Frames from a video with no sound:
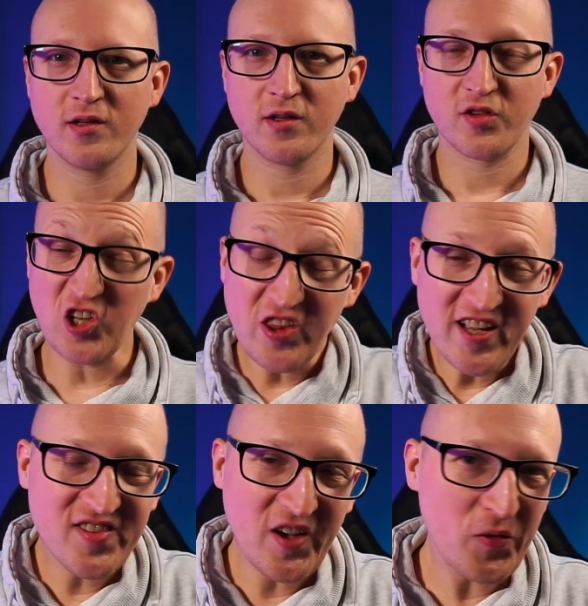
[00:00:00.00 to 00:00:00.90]
So that
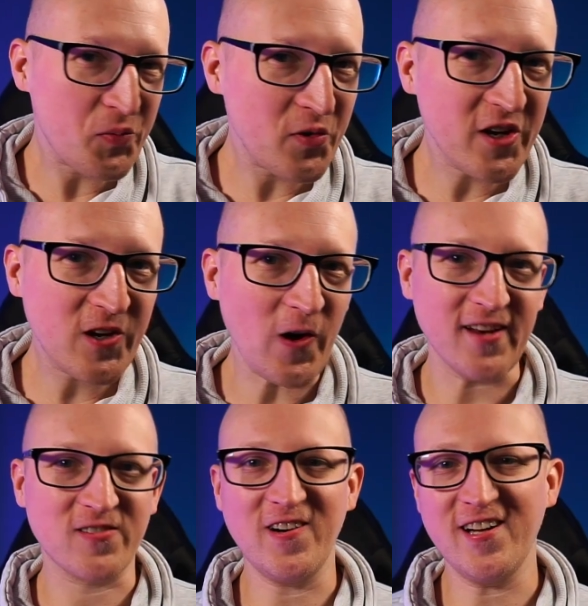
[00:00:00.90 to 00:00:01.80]
sounds pretty
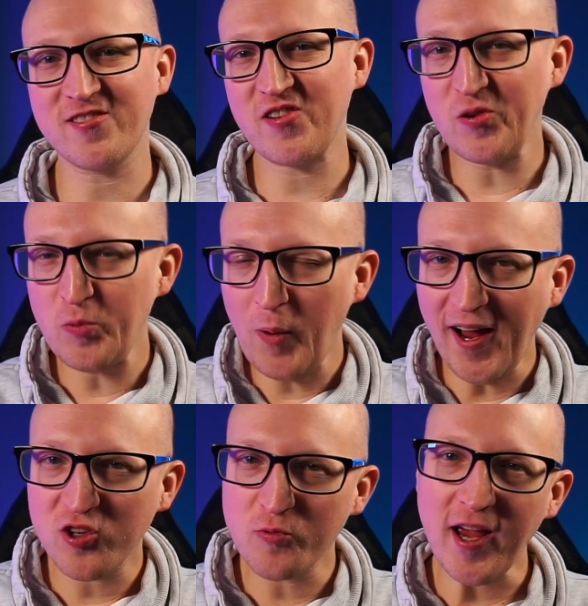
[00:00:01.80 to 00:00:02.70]
great, right? So why
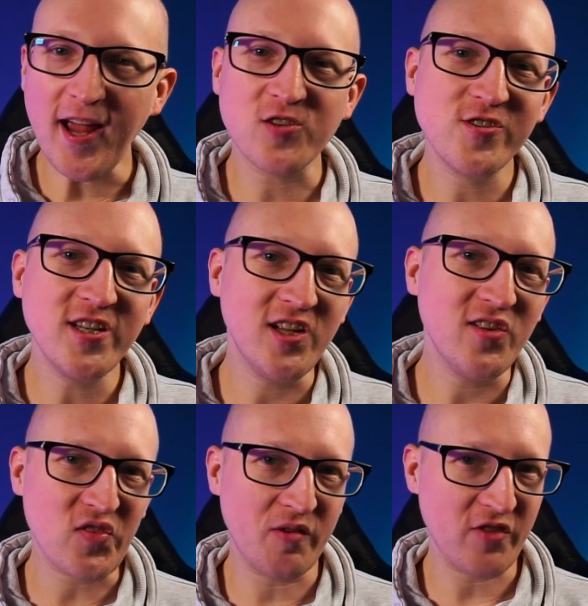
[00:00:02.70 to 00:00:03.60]
do we actually need
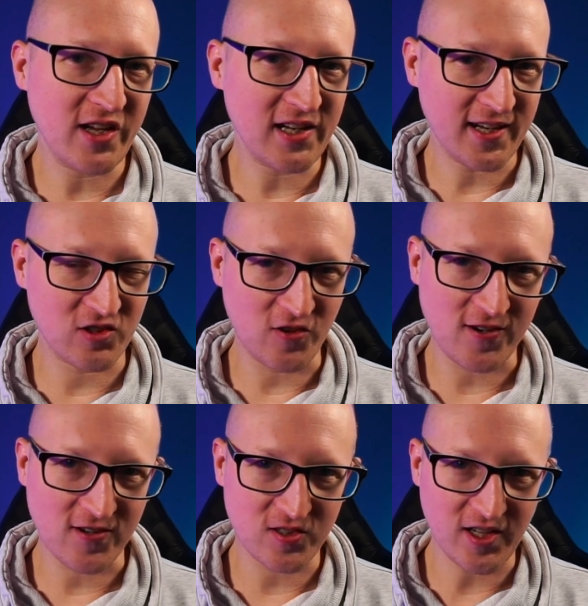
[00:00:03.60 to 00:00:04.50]
something like Docker
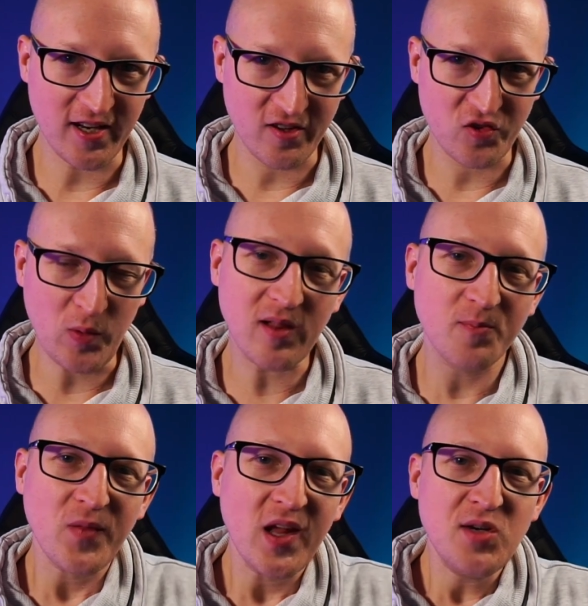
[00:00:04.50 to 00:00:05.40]
containers? Well,
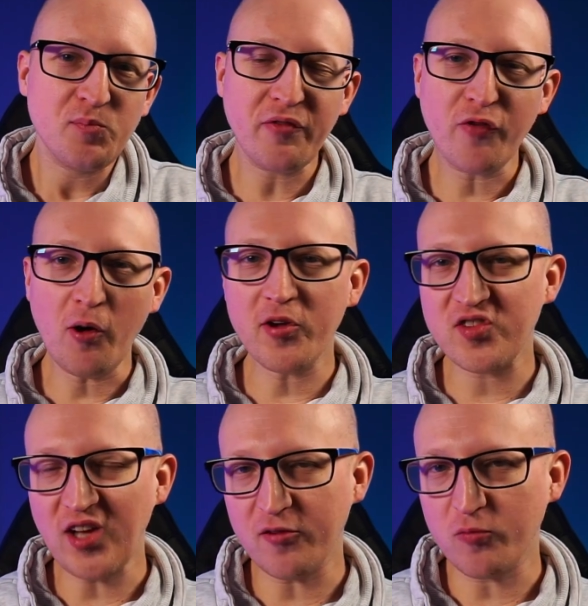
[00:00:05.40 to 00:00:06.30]
before we
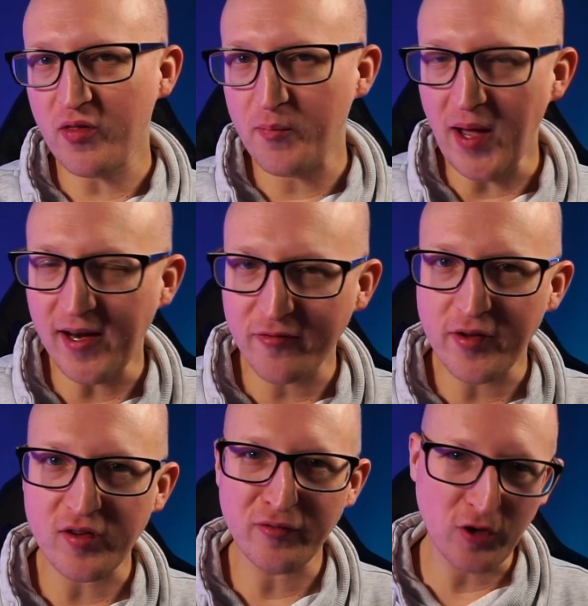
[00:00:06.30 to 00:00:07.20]
start with the
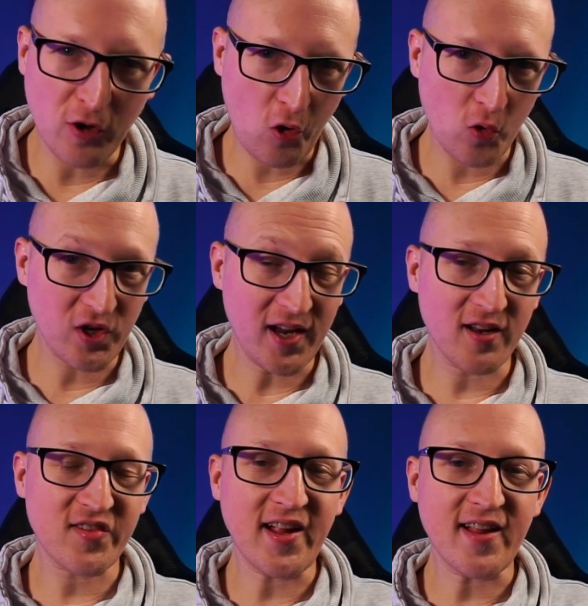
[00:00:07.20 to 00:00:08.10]
benefits of Docker
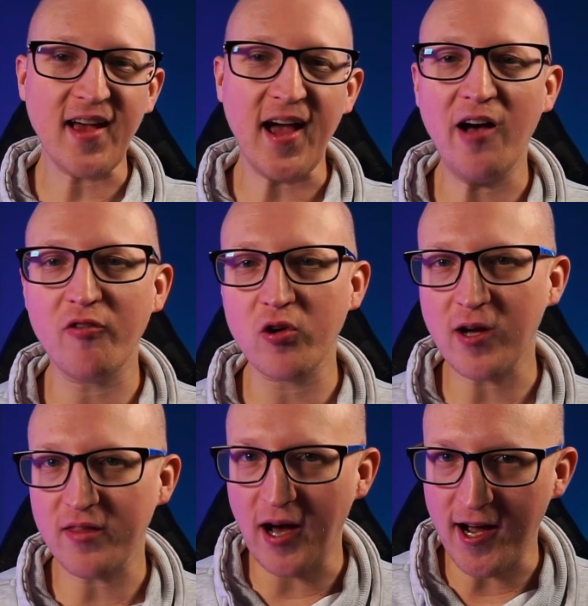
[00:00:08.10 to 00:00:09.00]
containers, let's have a look
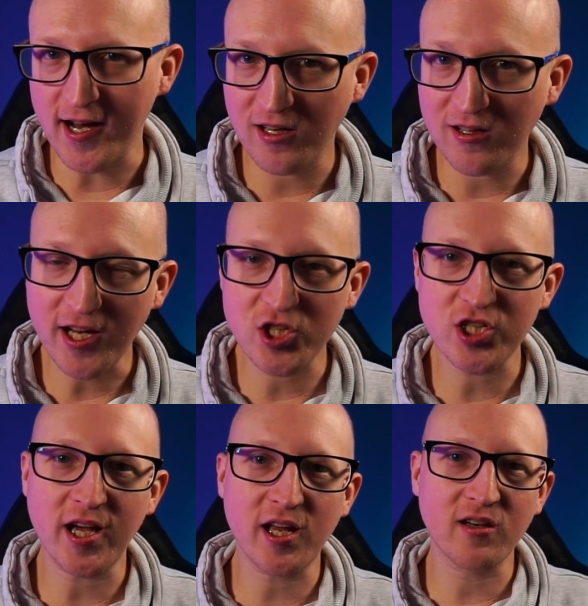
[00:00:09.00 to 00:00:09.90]
at the architecture
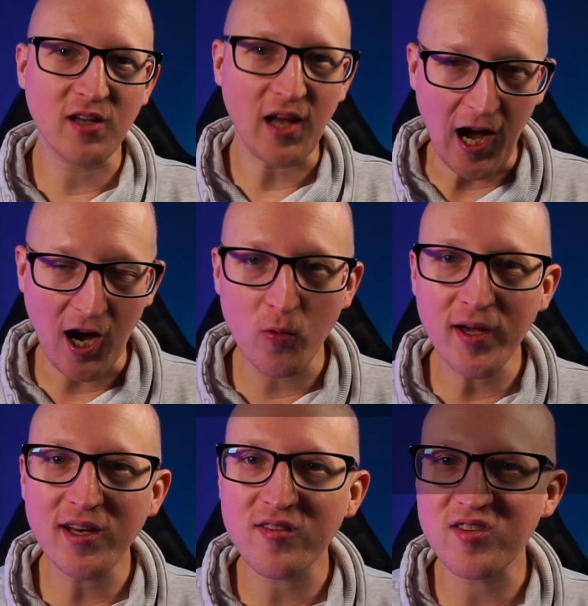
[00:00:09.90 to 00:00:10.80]
and how
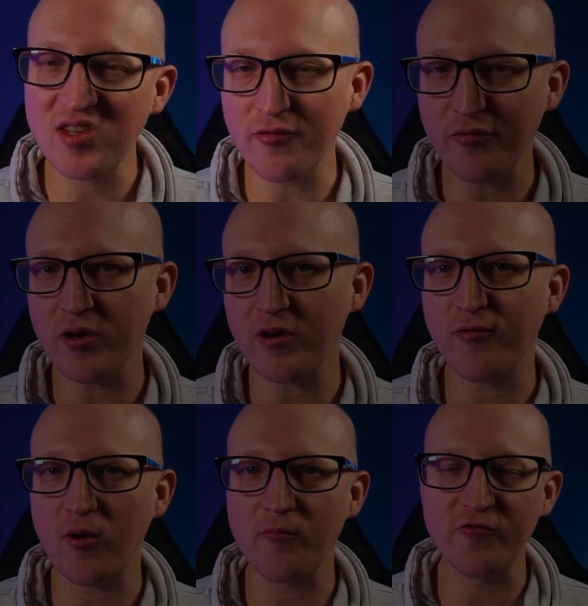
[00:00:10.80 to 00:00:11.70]
it is different
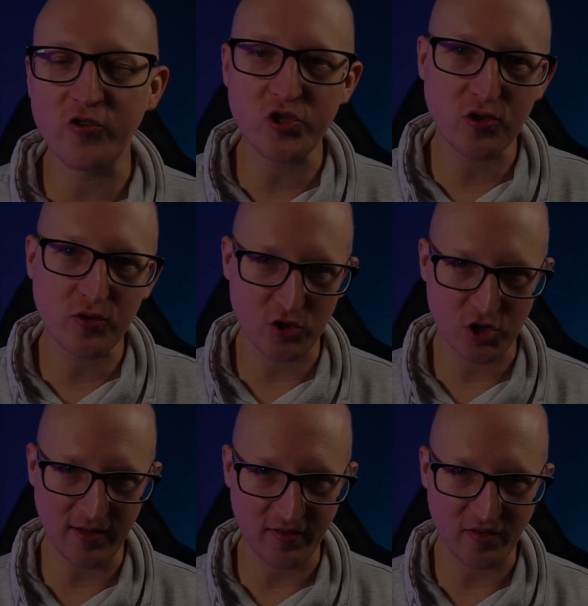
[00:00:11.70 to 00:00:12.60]
from virtual
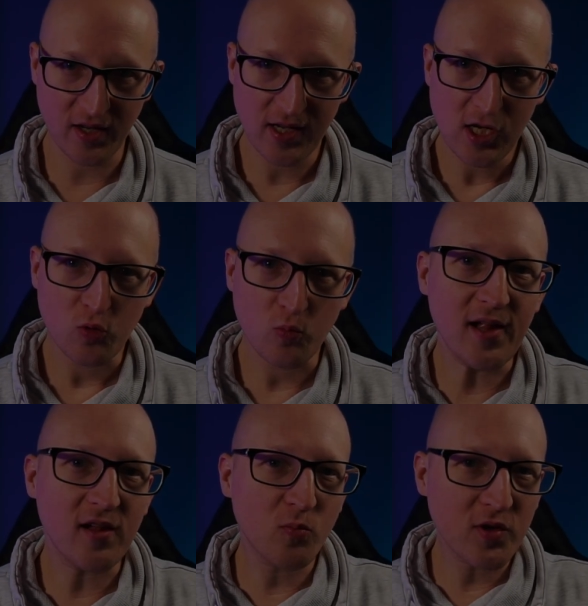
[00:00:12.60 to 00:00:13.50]
machines.
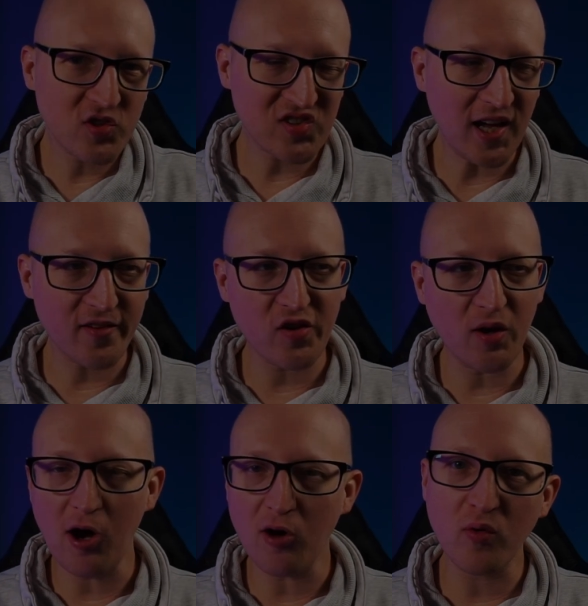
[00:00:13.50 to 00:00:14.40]
Well, we start
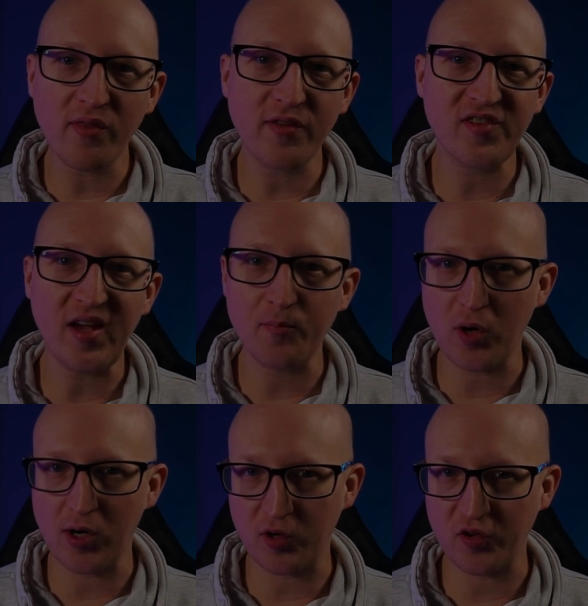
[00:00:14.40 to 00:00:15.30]
somehow with the same
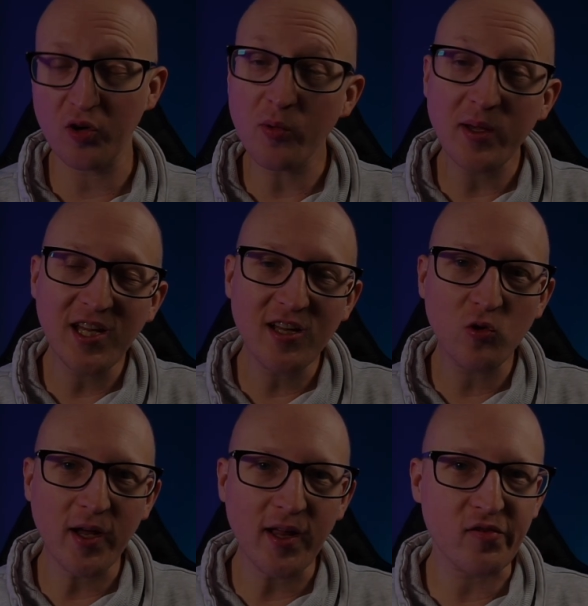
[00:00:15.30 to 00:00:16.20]
purpose. So we need to
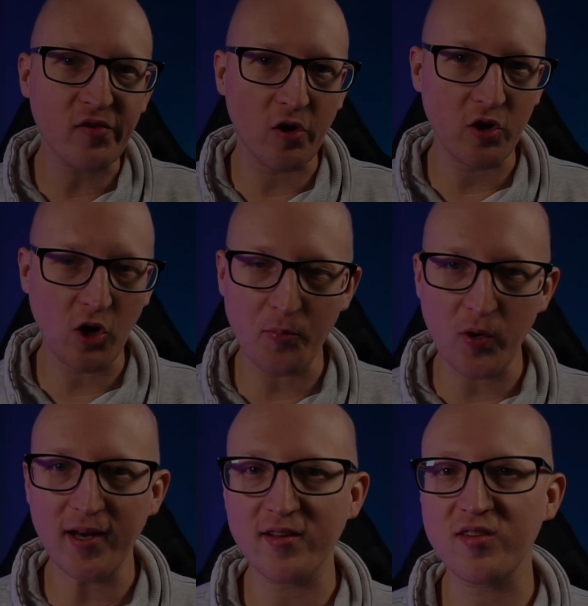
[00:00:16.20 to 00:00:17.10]
install an
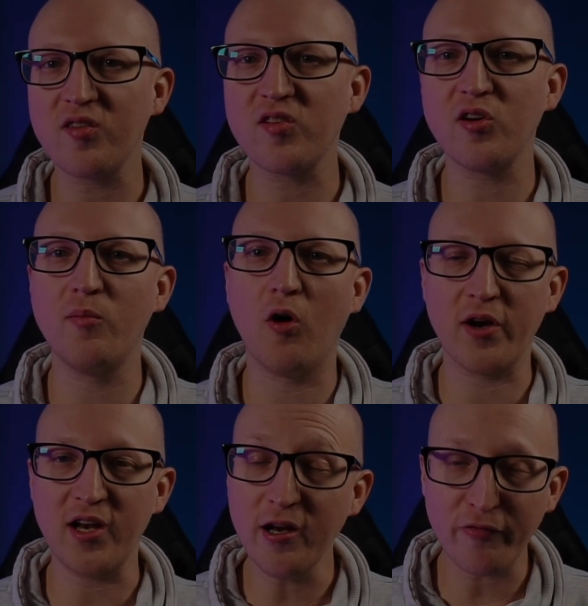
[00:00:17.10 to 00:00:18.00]
operating system on
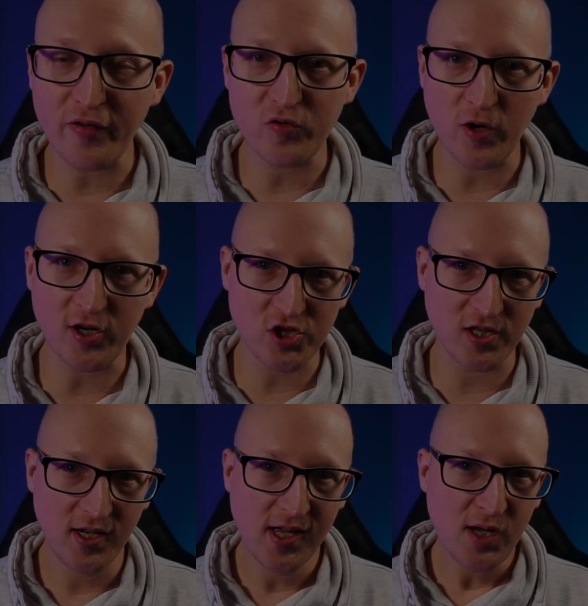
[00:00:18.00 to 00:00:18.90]
an infrastructure,
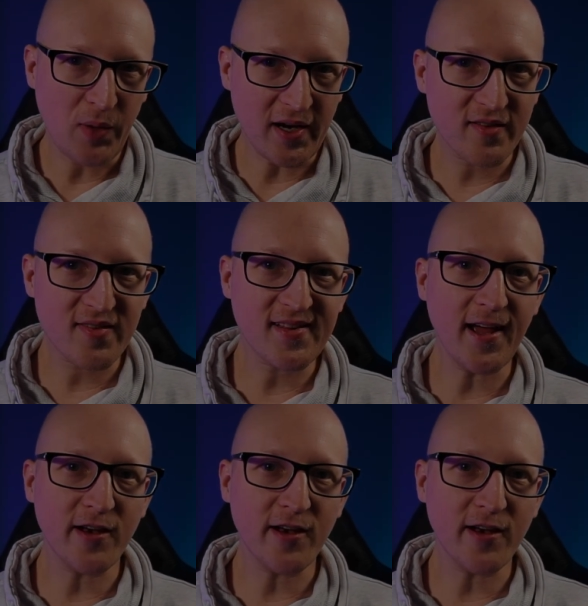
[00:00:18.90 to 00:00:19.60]
but instead